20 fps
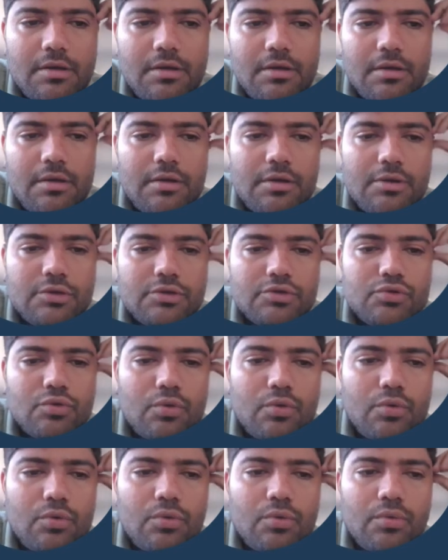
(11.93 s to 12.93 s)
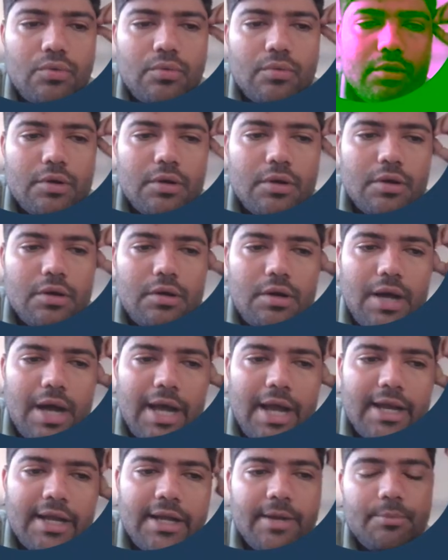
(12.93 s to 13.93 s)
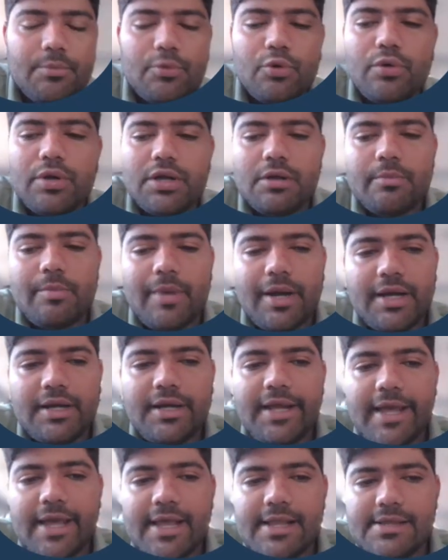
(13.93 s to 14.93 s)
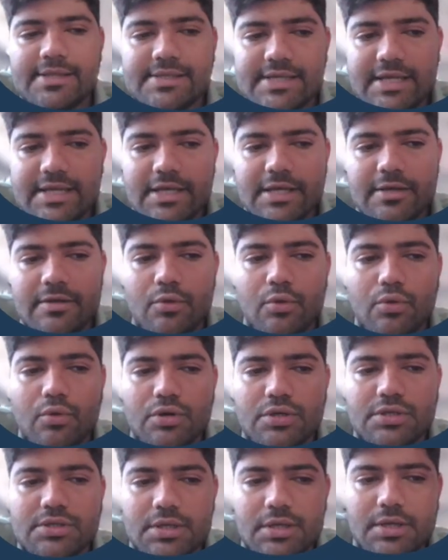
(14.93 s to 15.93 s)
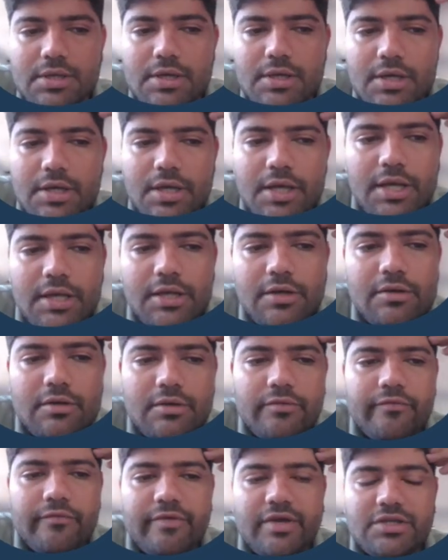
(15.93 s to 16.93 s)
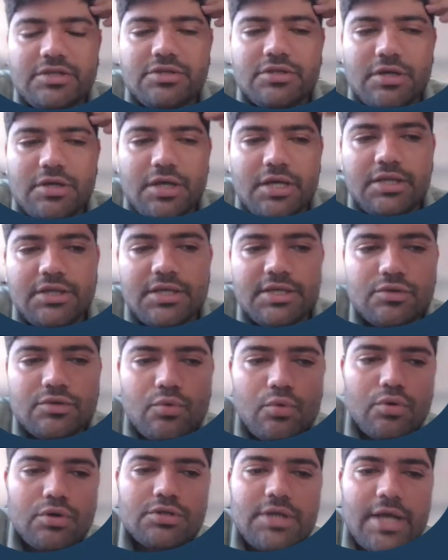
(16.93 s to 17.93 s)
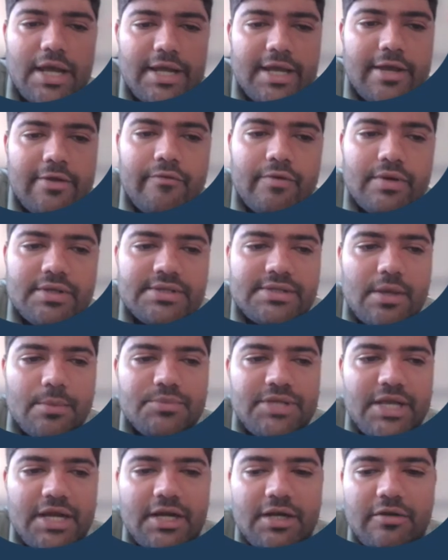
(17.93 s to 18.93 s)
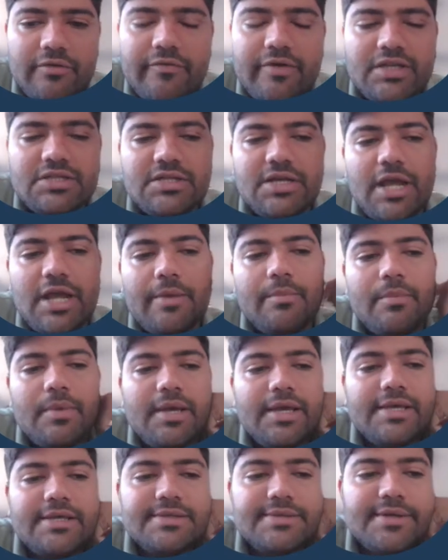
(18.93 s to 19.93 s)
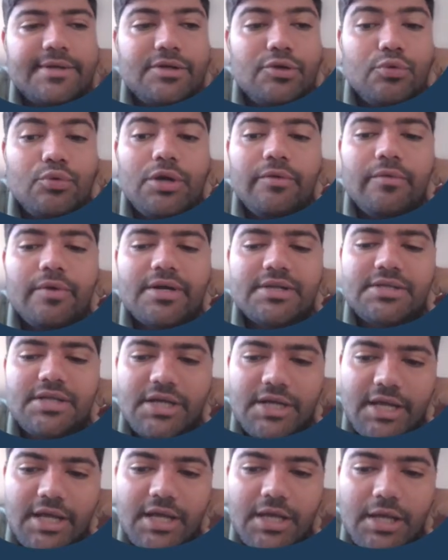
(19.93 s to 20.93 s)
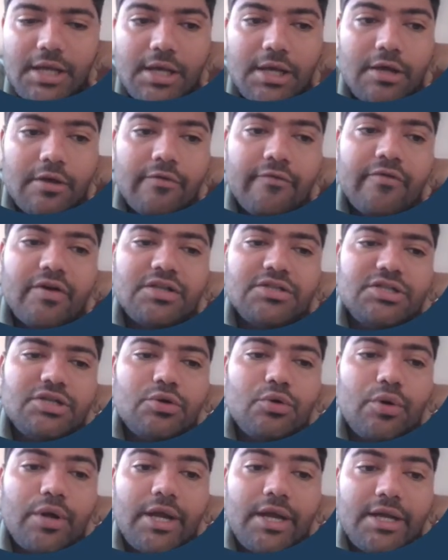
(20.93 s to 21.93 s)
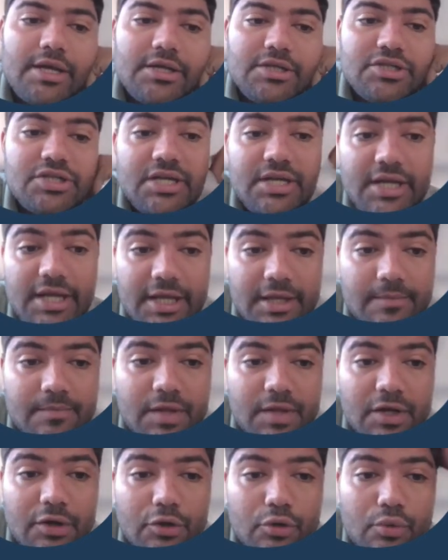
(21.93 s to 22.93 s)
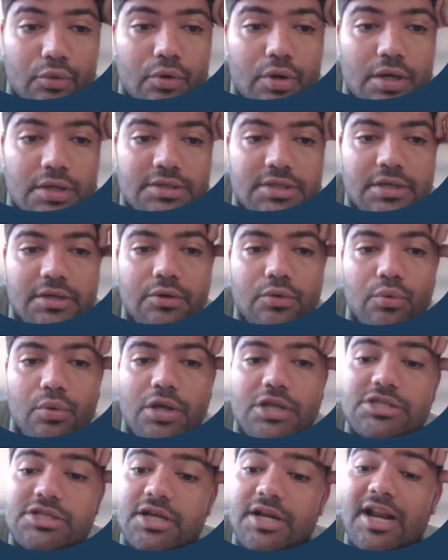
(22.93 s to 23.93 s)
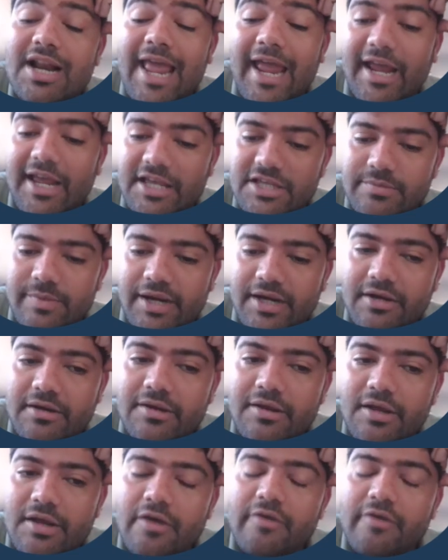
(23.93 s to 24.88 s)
I am doing my TLC course in which in this course I have one subject which name is University 108 GT Introduction to Cultural Engagement,